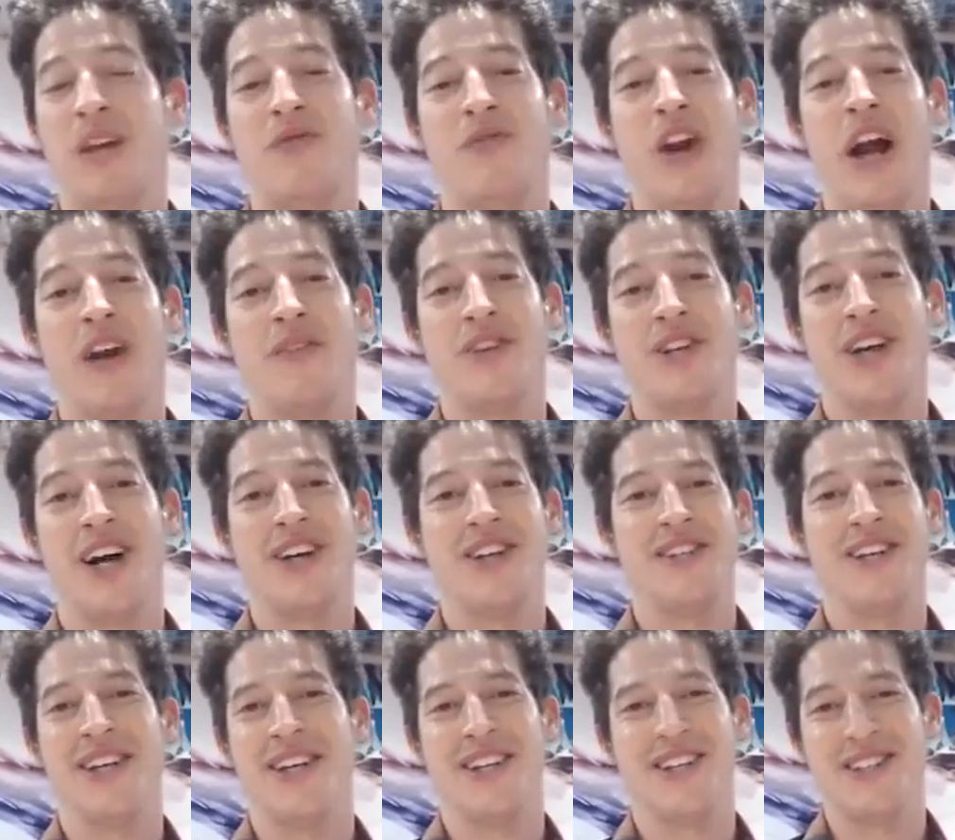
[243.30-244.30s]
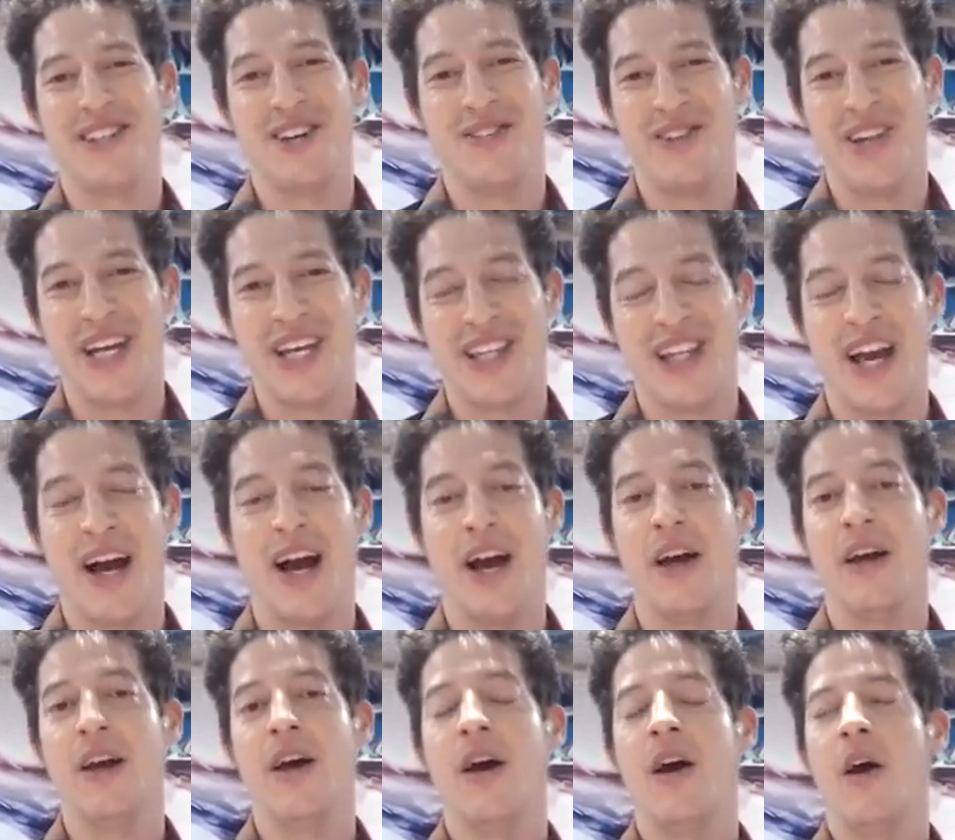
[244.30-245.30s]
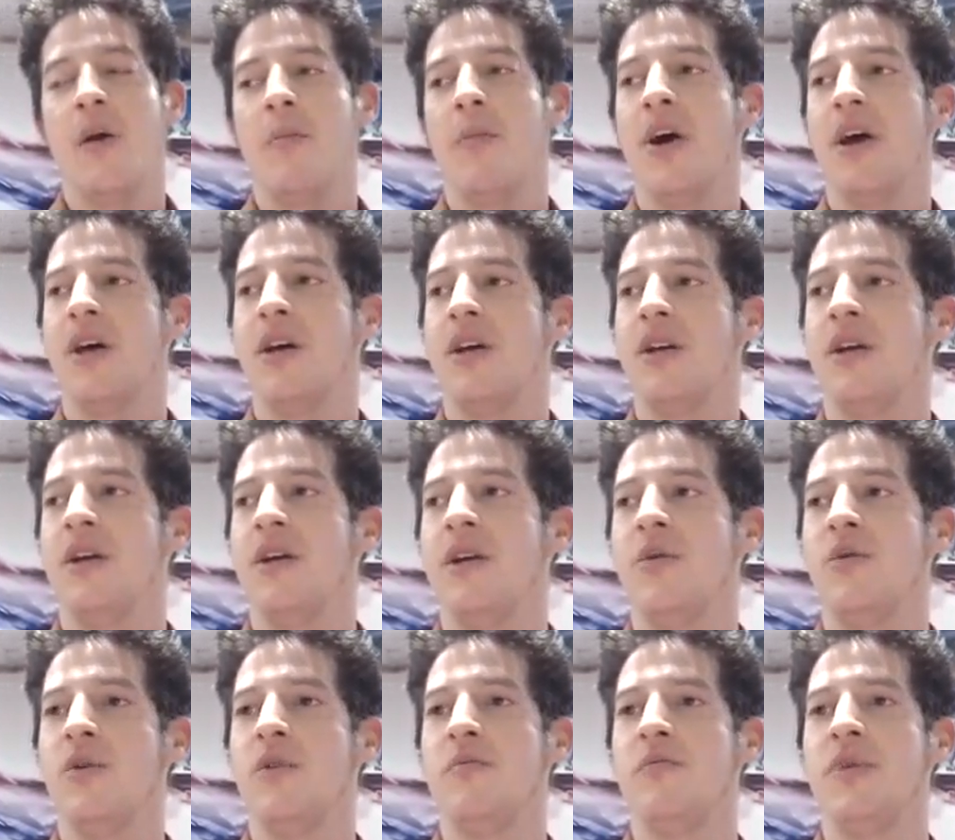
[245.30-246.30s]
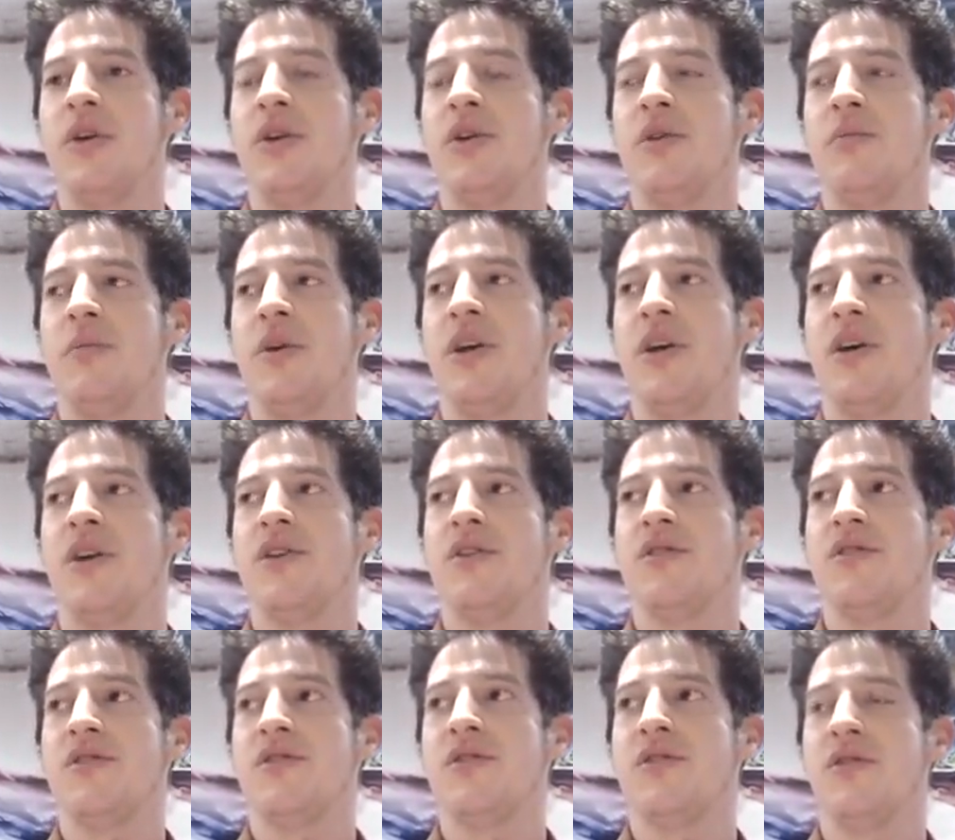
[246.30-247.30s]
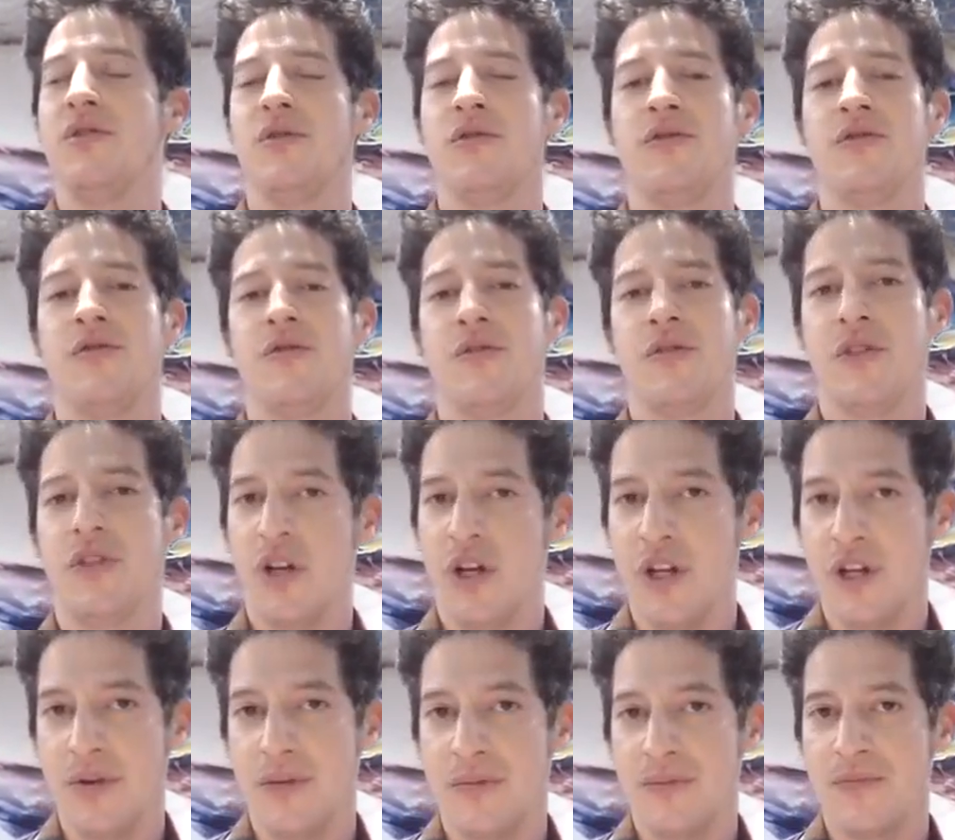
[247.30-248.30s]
advertising and stuff like that, but it will build because you've done it.